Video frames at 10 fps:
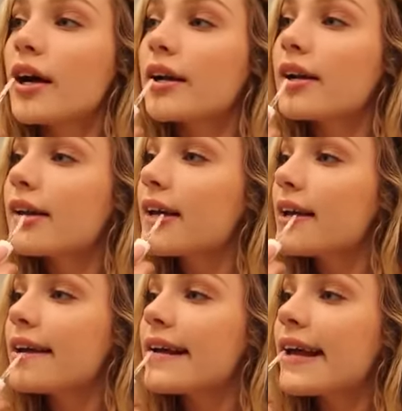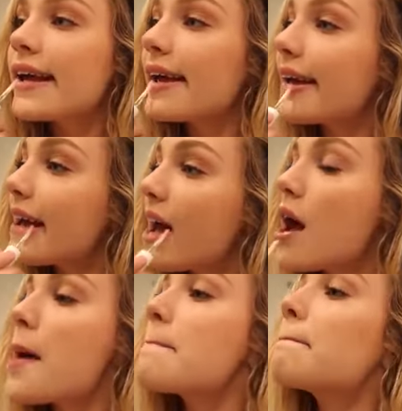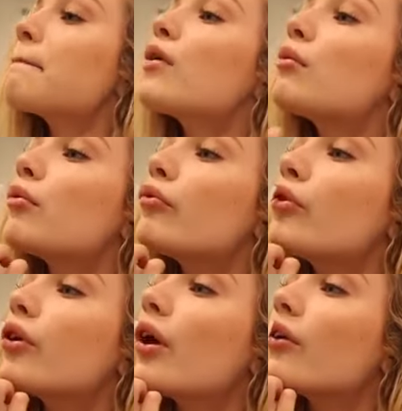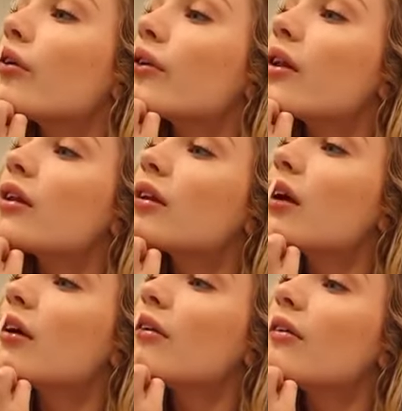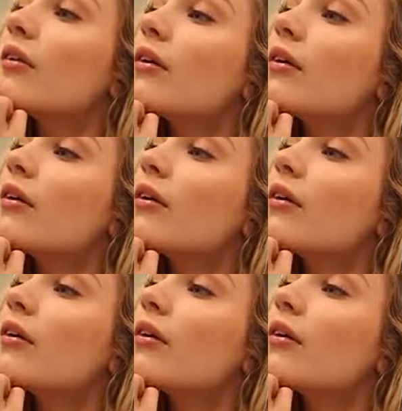I actually am obsessed with this stuff.